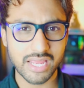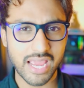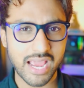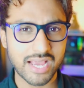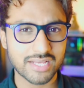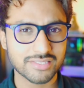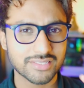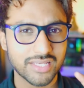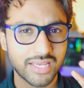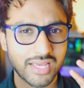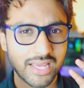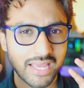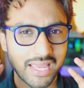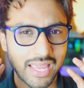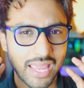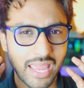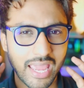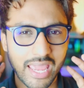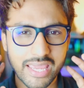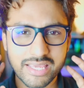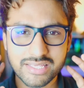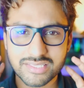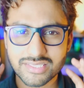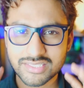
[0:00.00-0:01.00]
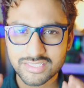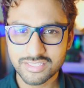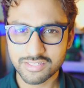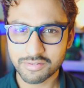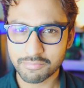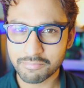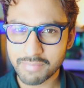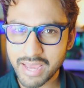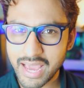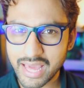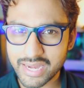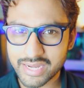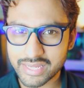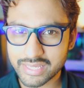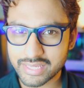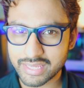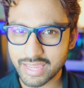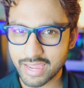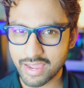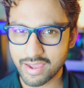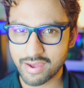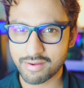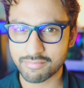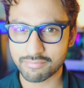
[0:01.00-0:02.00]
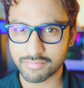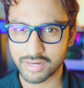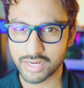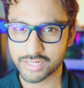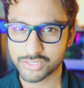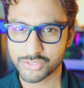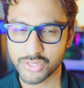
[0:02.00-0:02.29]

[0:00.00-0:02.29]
as a cinematic camera.